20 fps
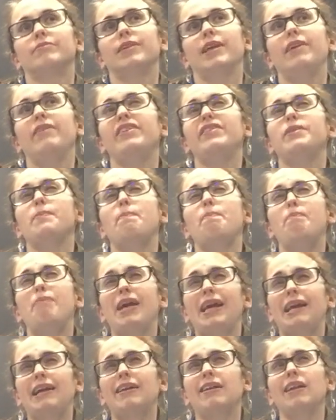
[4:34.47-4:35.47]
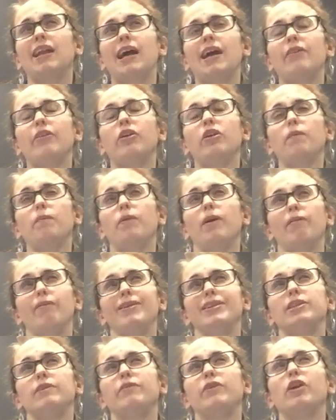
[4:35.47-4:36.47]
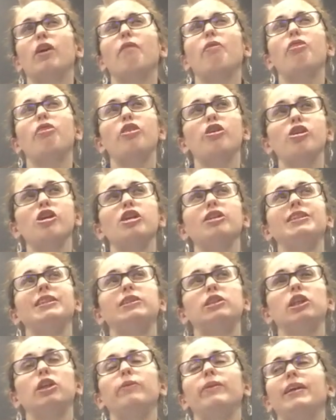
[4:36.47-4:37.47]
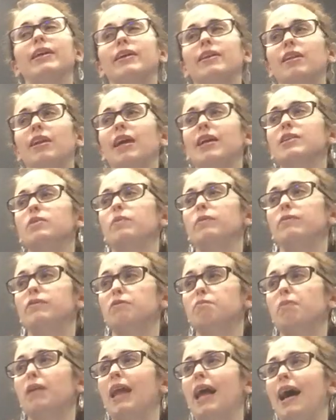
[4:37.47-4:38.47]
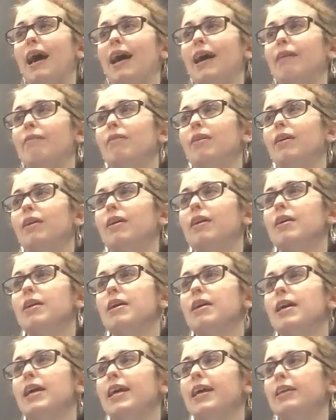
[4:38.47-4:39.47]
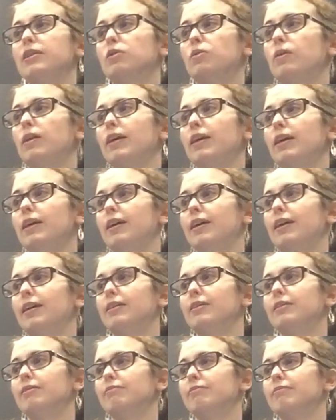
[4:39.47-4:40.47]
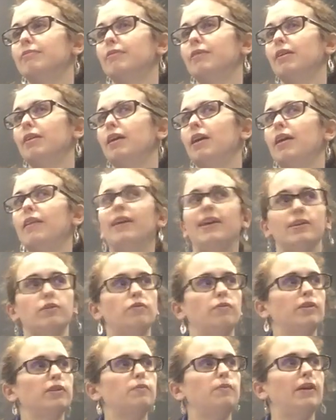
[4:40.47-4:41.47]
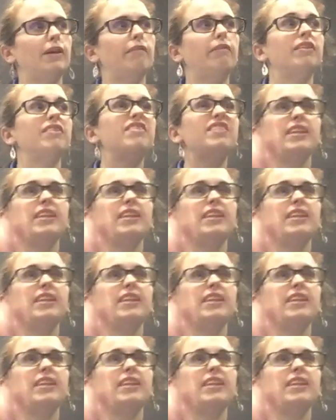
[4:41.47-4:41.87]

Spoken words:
If it's a big class, the only problem is if you've got 32 in a class with splat, it's quite hard. That's from experience.